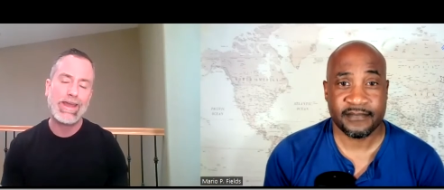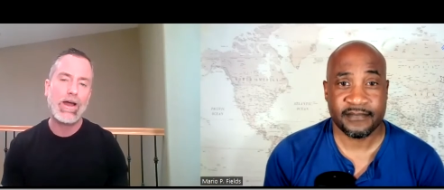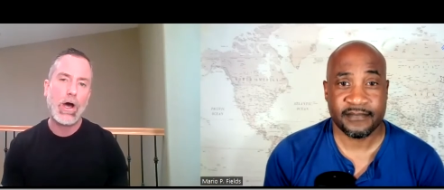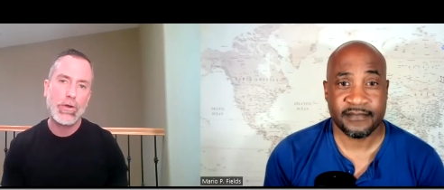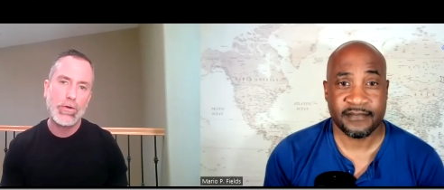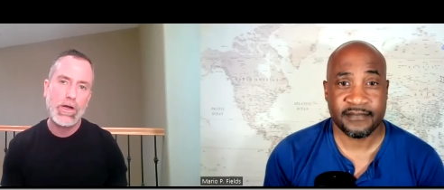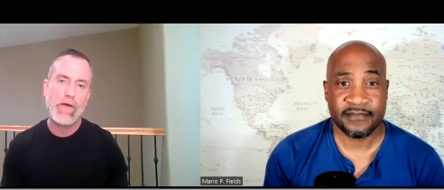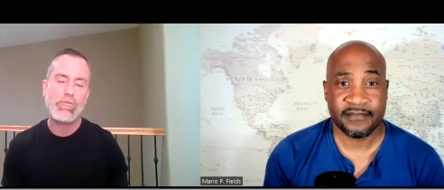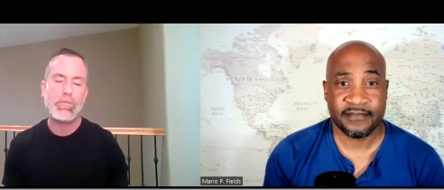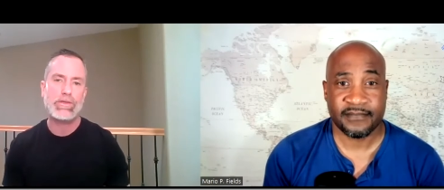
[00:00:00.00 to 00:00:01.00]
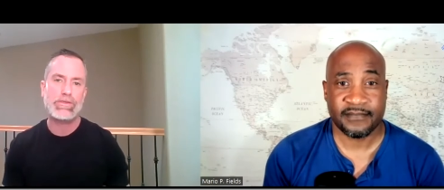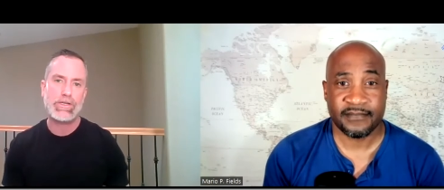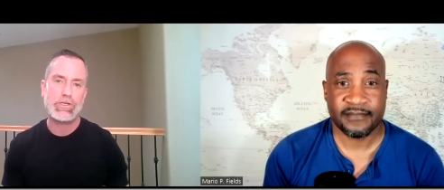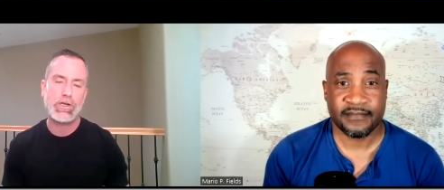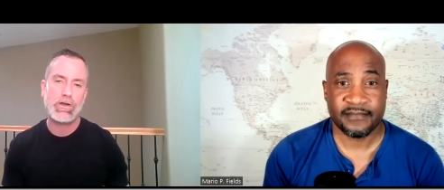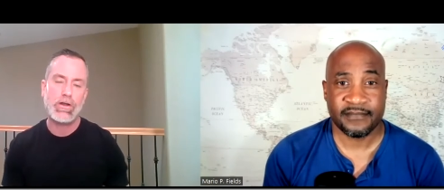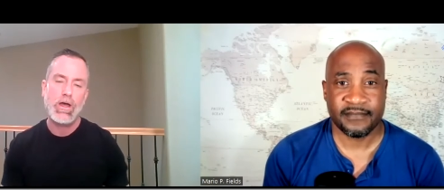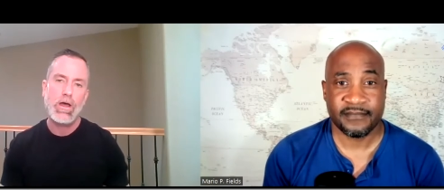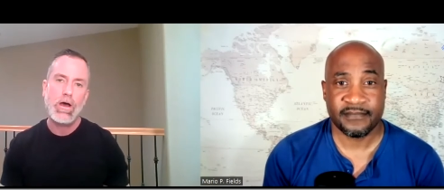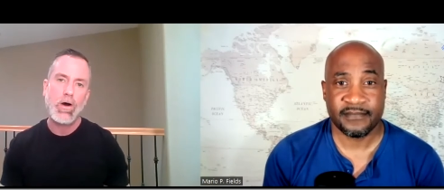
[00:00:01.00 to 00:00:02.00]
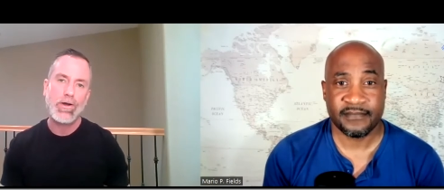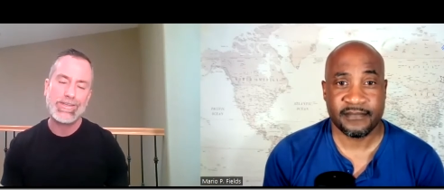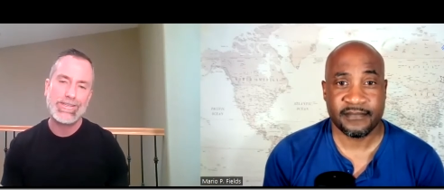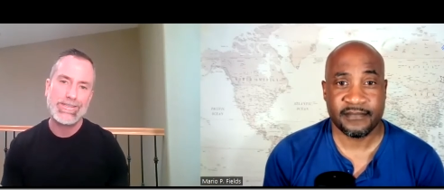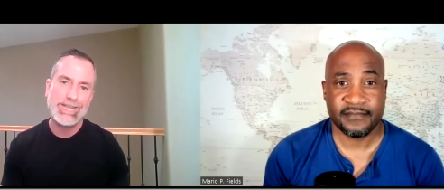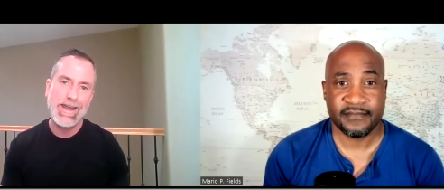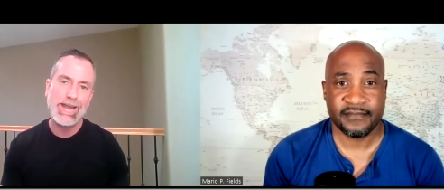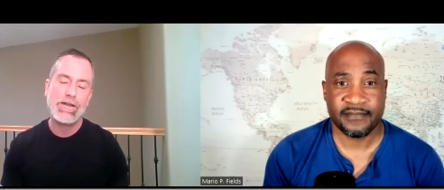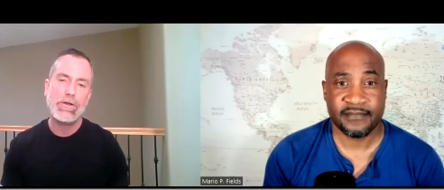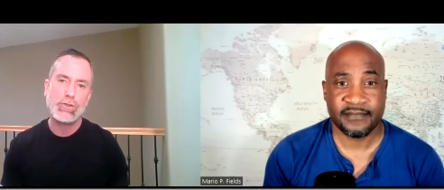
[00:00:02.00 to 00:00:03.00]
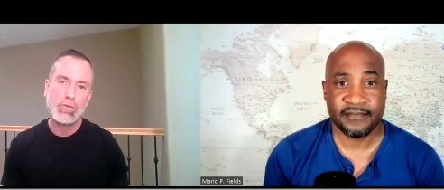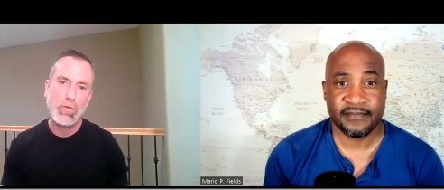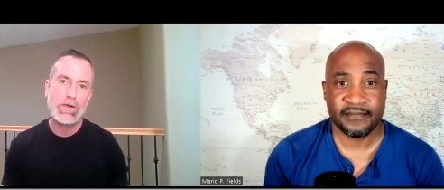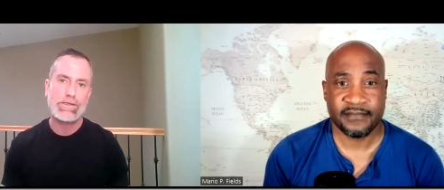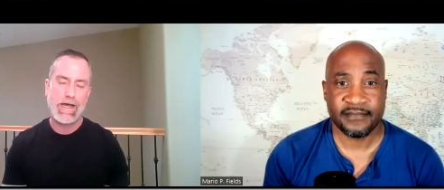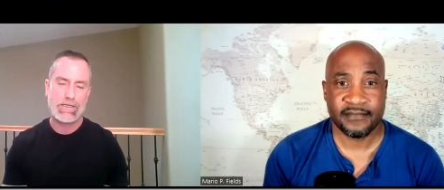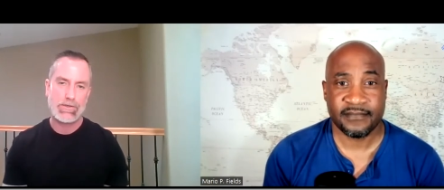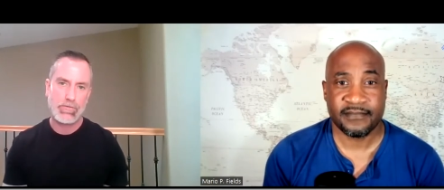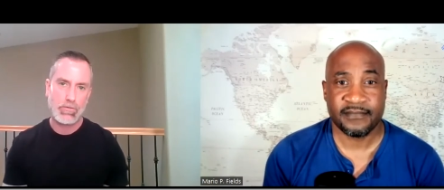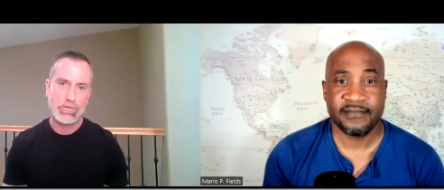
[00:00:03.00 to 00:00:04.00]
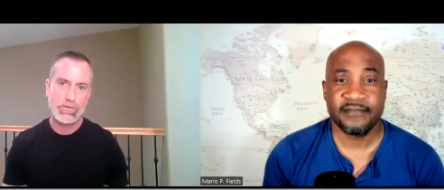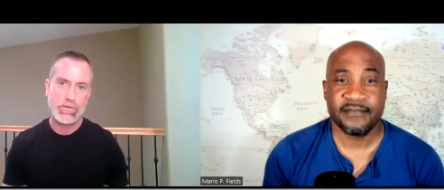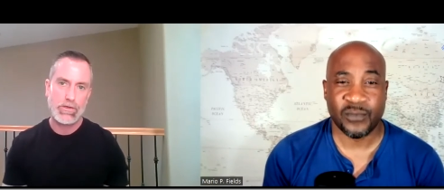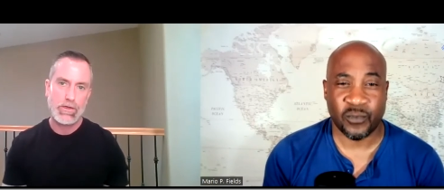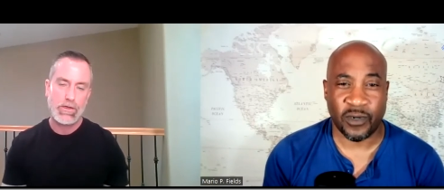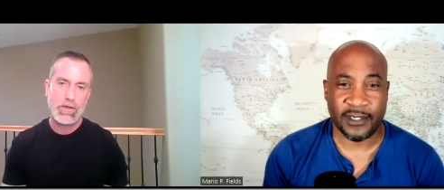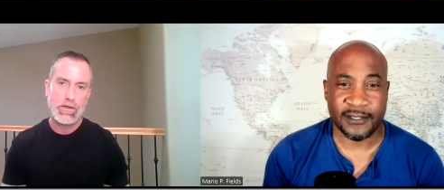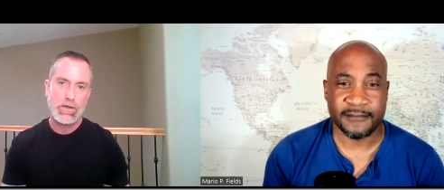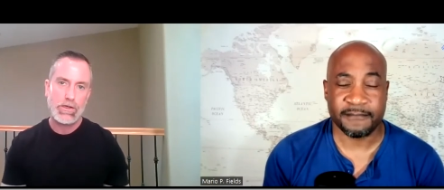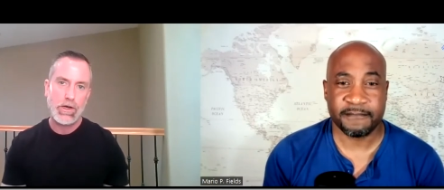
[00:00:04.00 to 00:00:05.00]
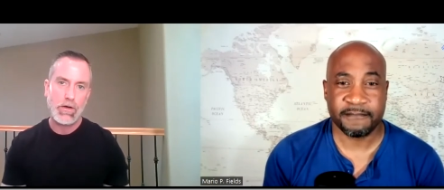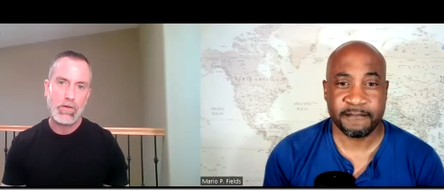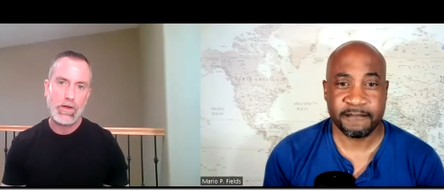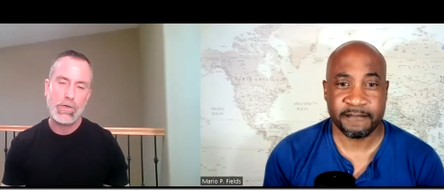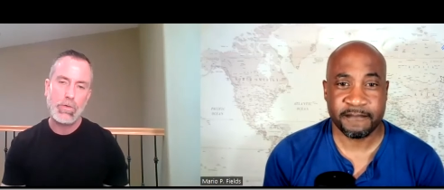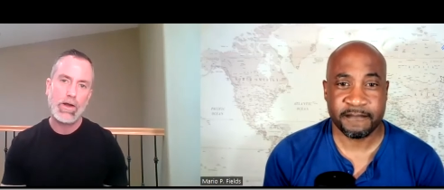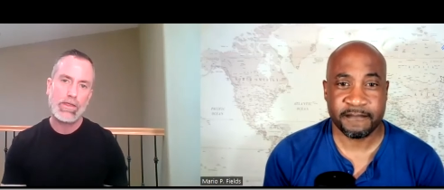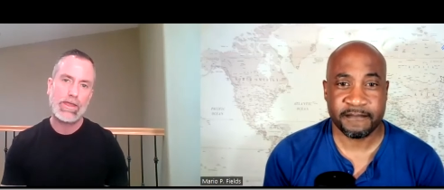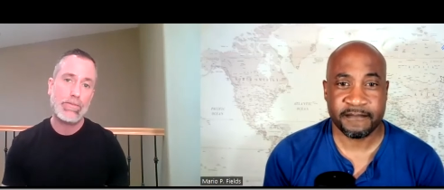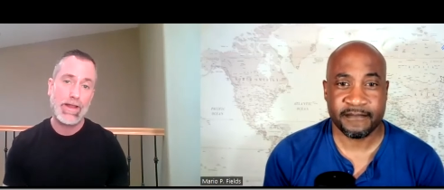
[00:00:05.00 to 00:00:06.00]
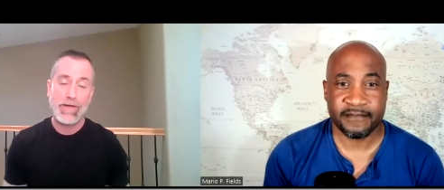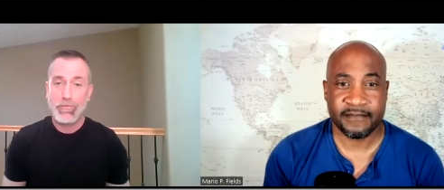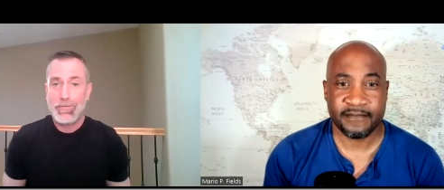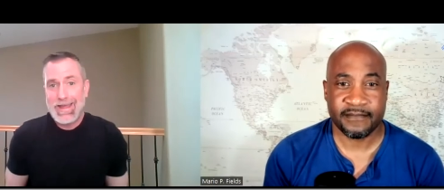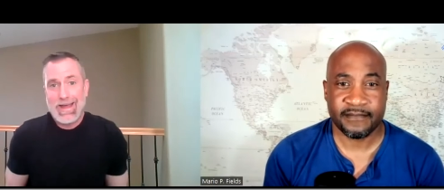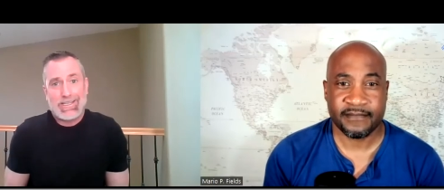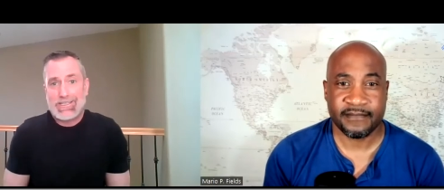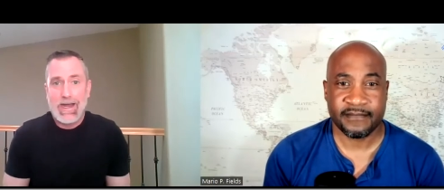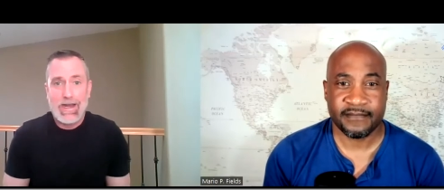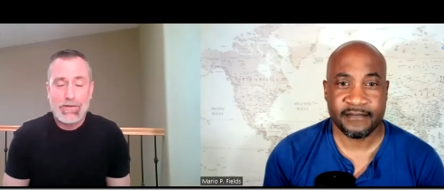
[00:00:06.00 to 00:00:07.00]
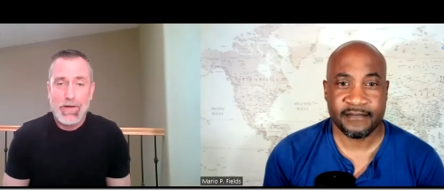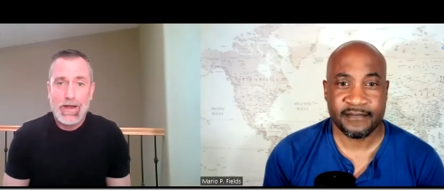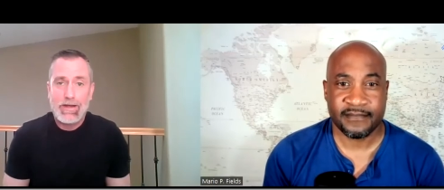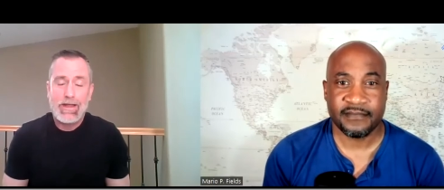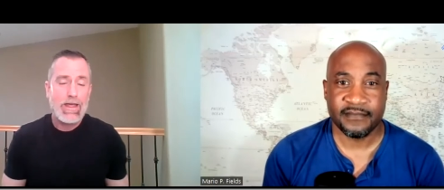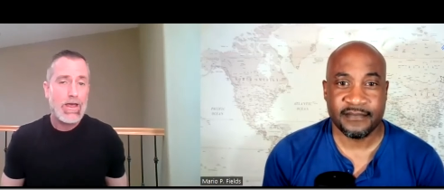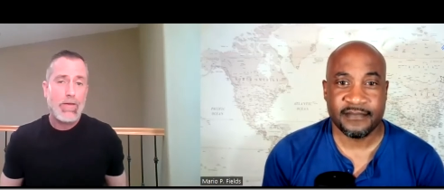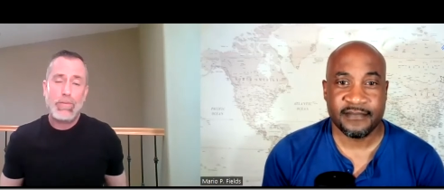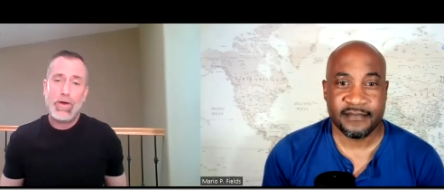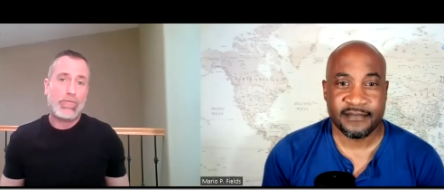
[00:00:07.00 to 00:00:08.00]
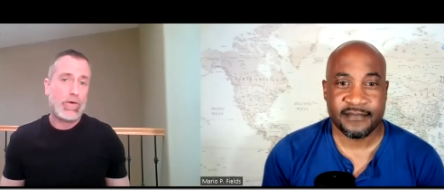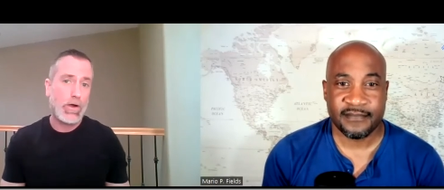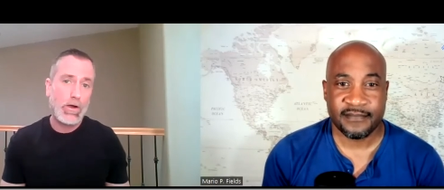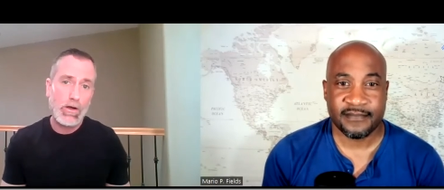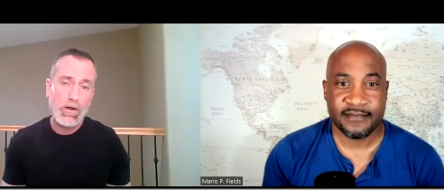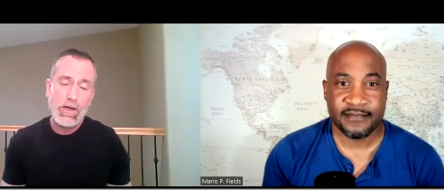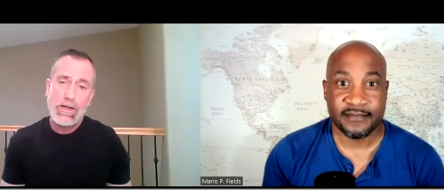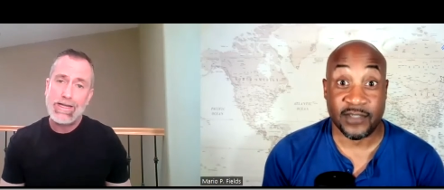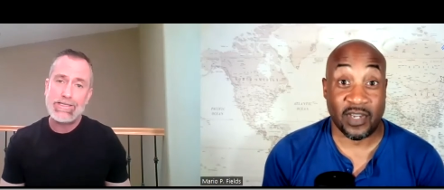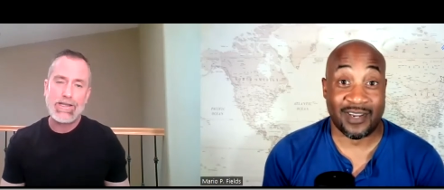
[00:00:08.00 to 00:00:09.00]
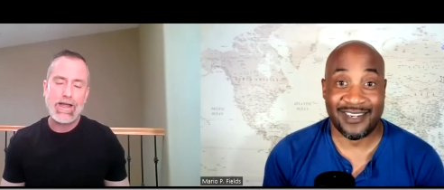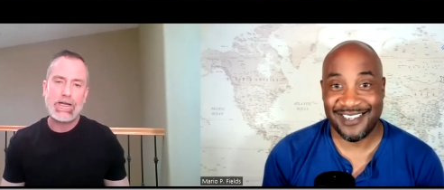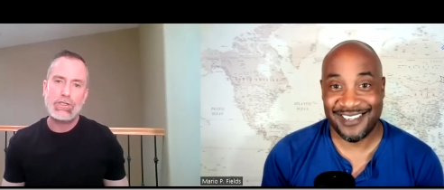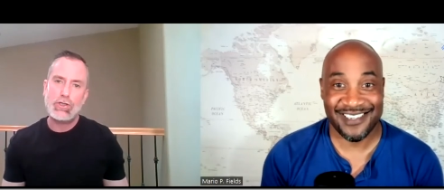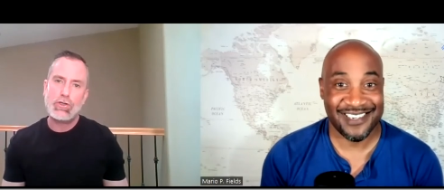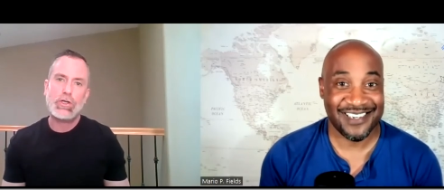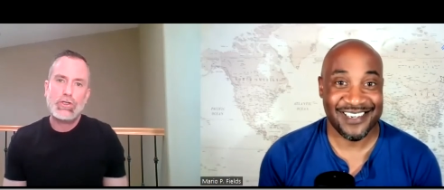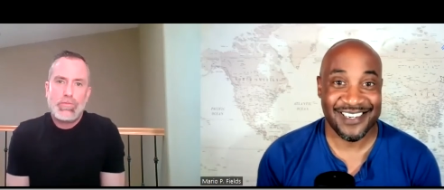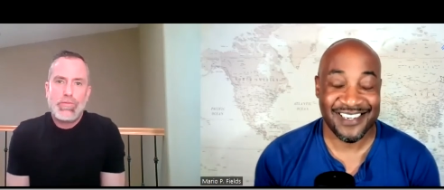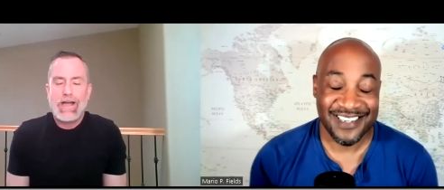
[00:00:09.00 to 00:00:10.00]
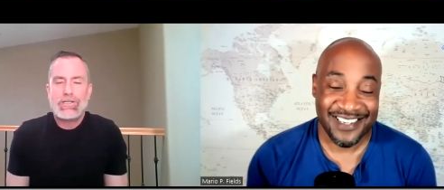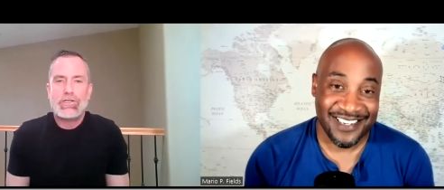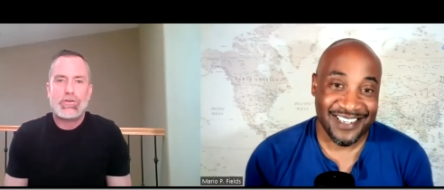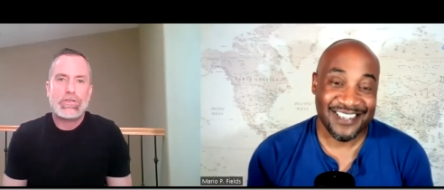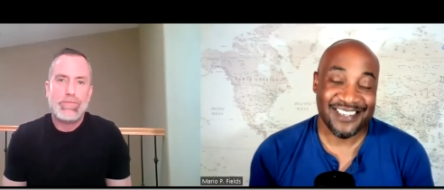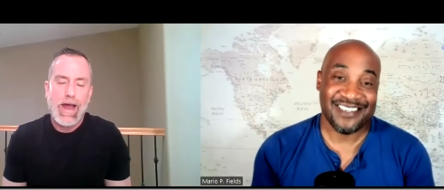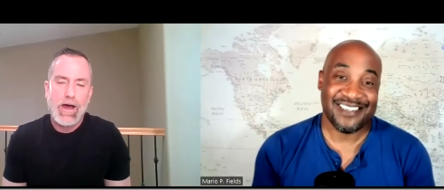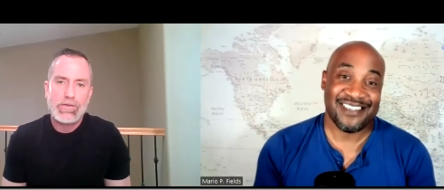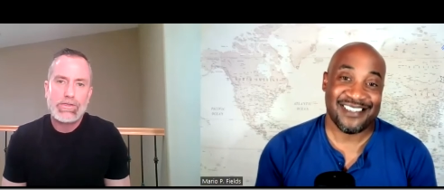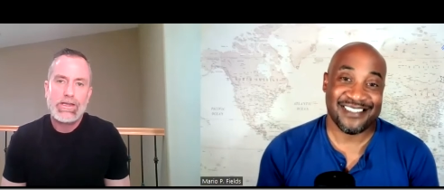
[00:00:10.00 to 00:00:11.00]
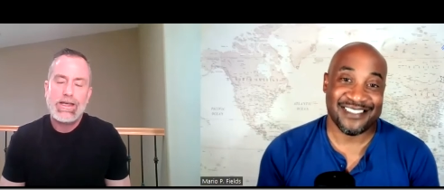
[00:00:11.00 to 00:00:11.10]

Speaker 1: an undercover position on a state drug task force. Right. You know, and you want to think about like for me, that's exciting, right? But for her, it's yeah. like could you could you imagine your spouse